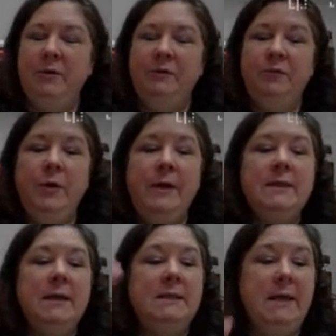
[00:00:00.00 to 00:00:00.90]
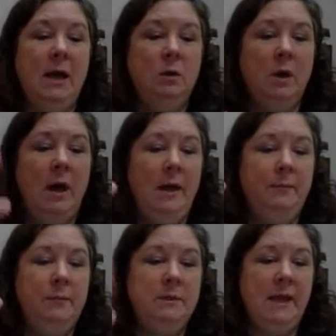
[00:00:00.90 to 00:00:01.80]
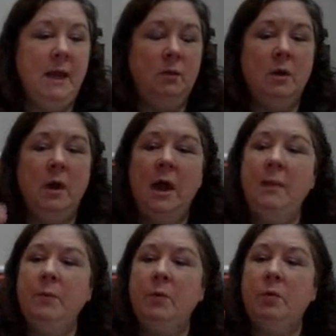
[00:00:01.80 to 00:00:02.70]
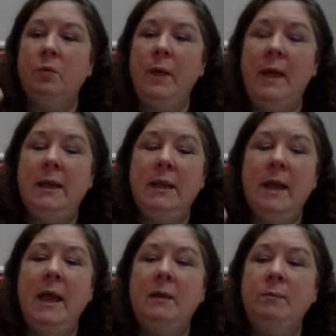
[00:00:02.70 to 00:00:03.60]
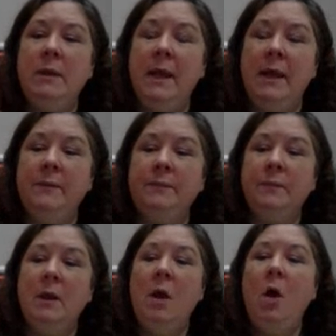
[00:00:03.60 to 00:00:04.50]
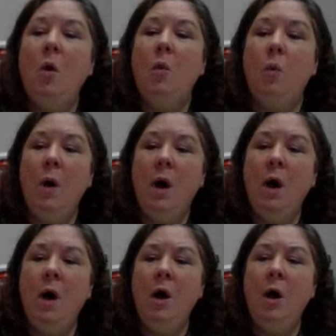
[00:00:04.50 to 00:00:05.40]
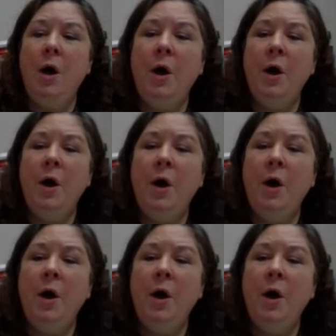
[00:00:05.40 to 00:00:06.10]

tap your foot. Down, up, ready, and begin. 1,